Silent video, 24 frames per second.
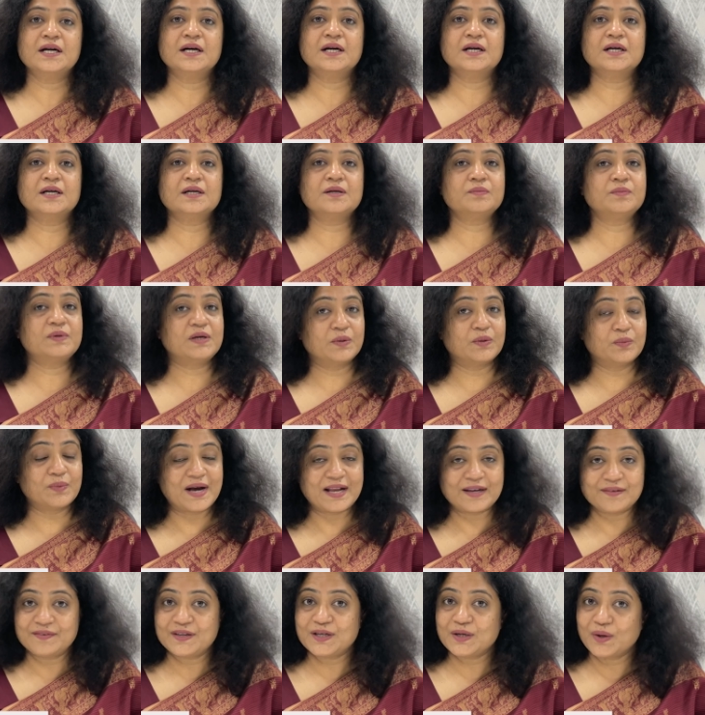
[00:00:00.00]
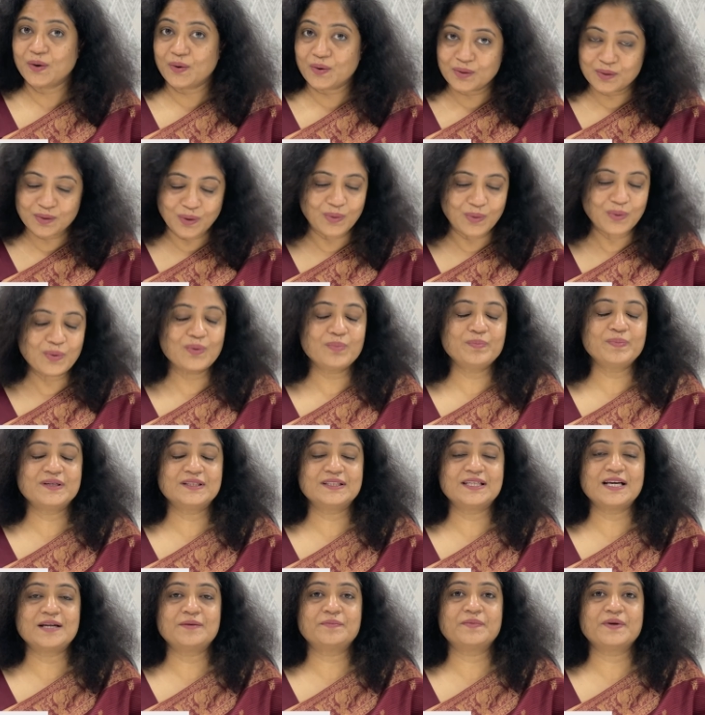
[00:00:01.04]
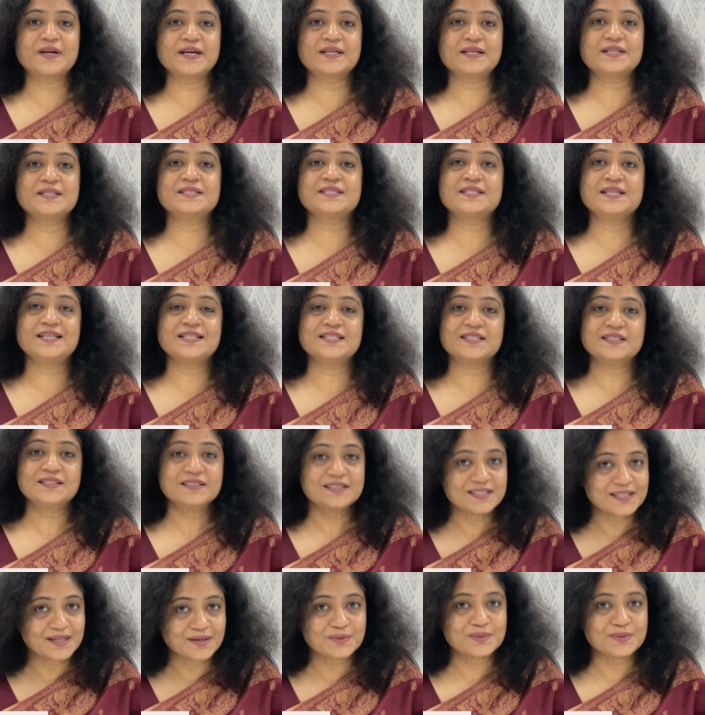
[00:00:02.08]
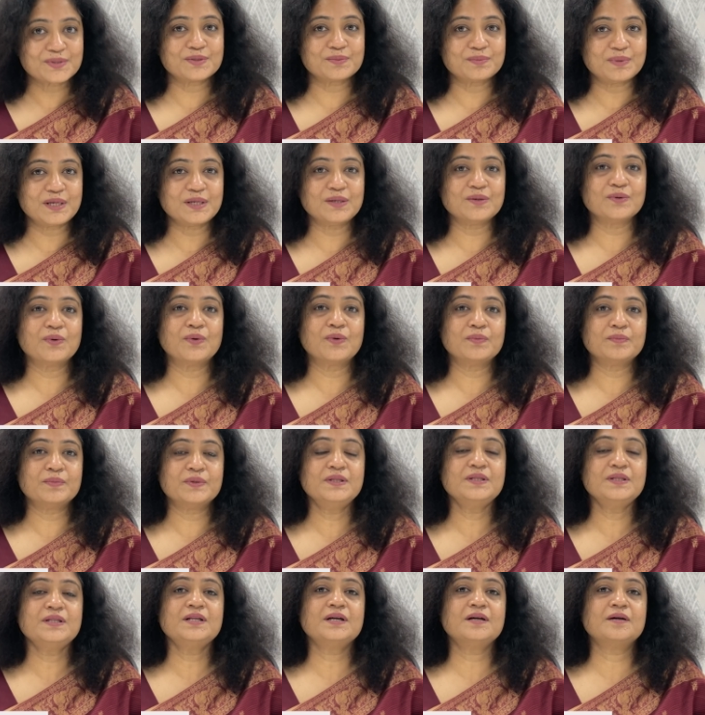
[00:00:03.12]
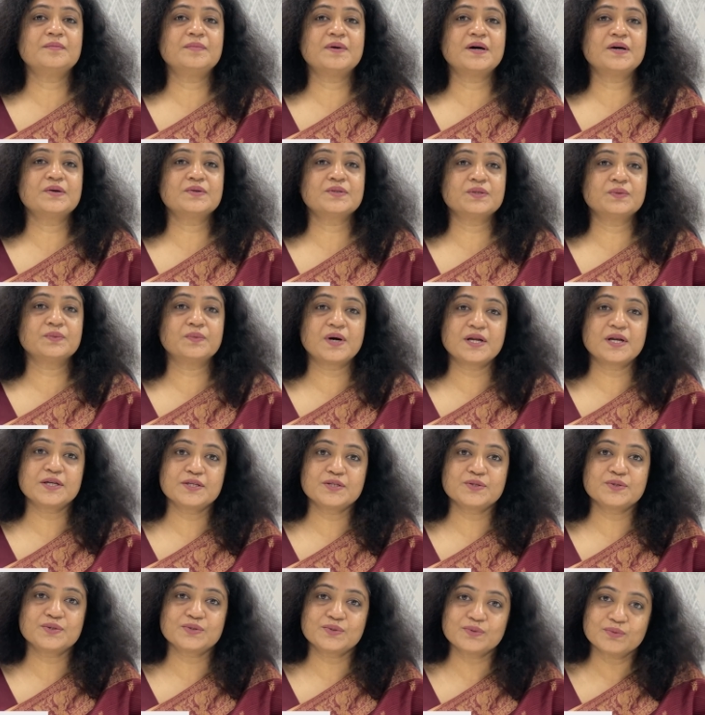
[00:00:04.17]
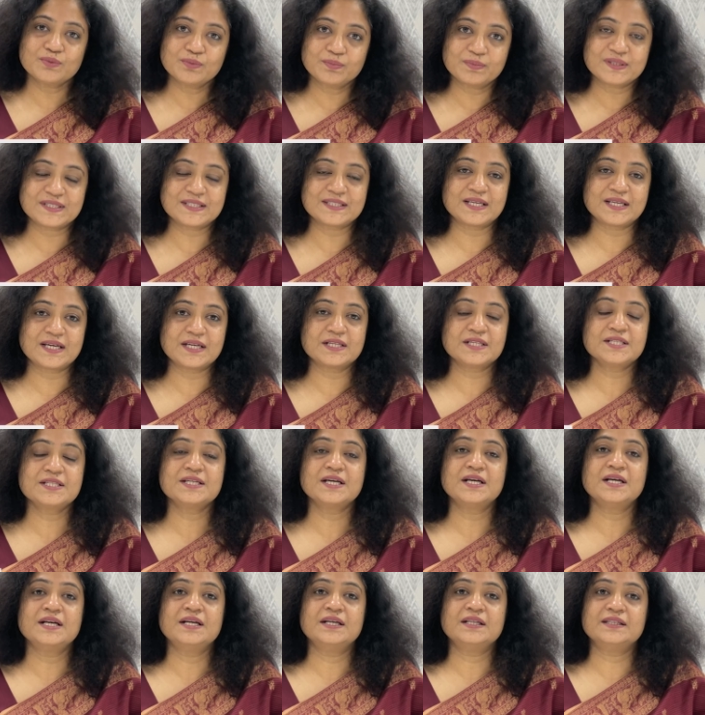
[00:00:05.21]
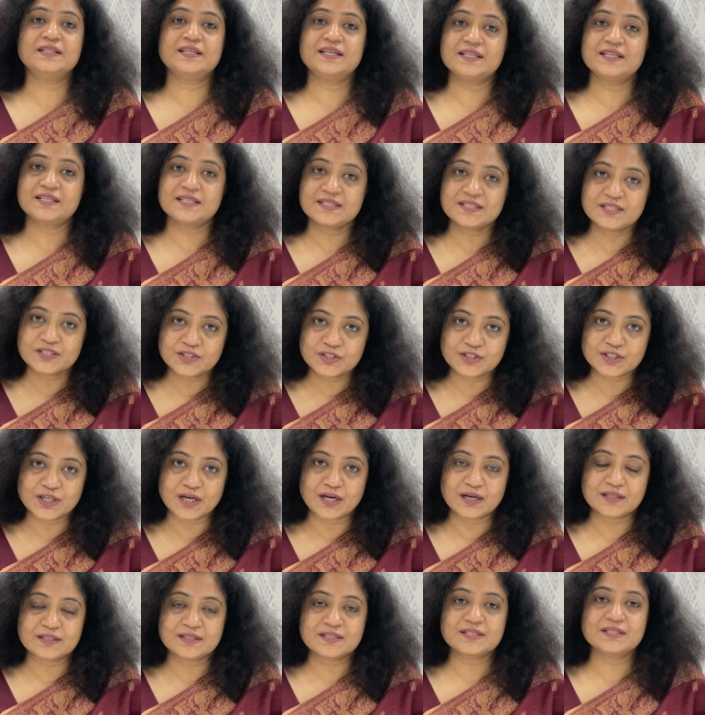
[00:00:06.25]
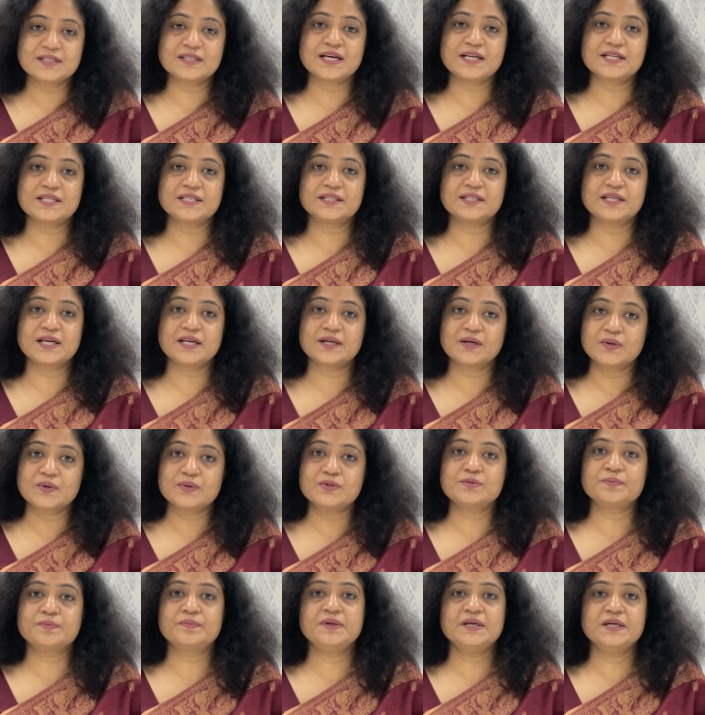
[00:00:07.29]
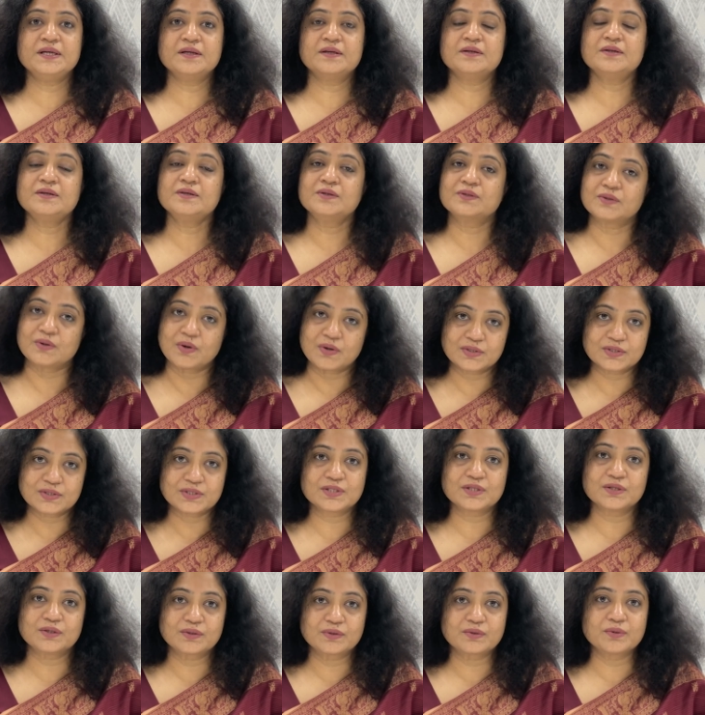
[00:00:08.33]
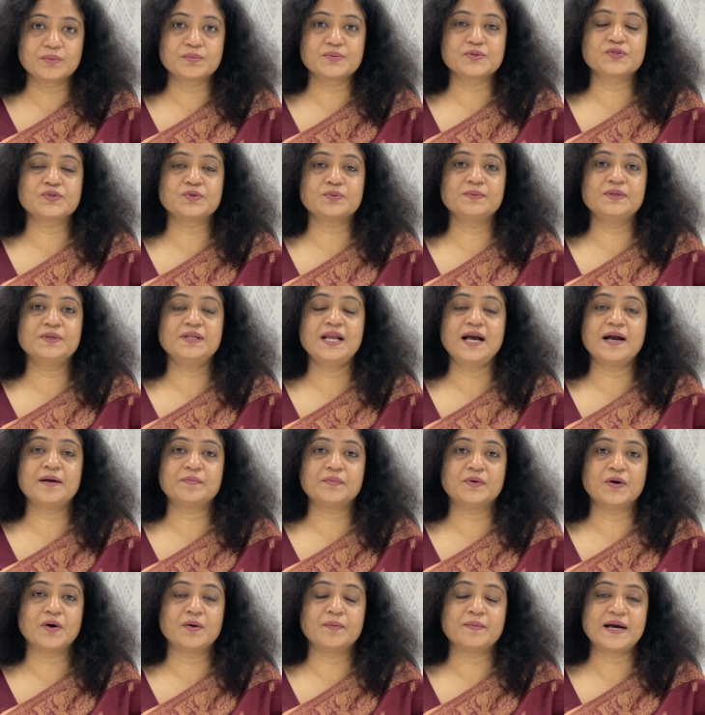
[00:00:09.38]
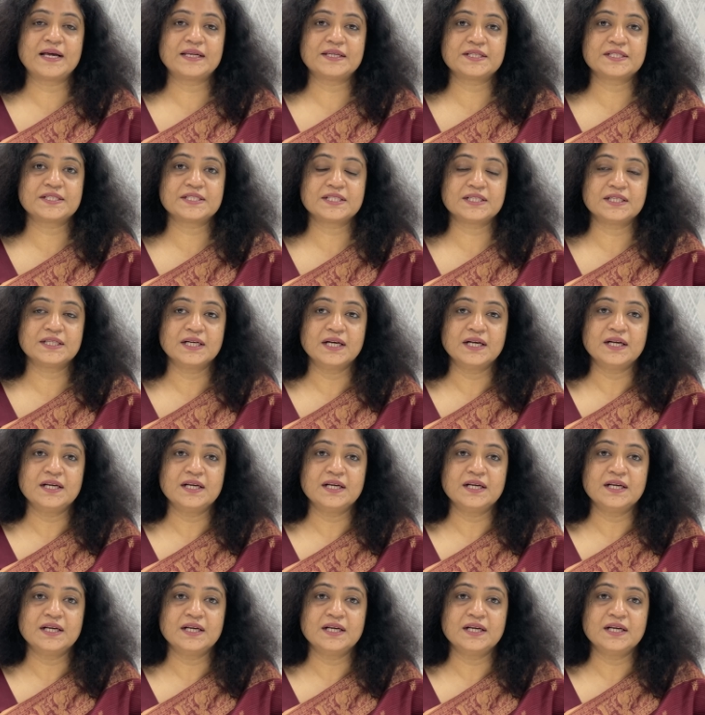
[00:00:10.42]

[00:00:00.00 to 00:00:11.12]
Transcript: uh, while we all hope that pregnancy turns out to be normal, about 1 to 2% there is a chance that there could be a cross chromosomal abnormality.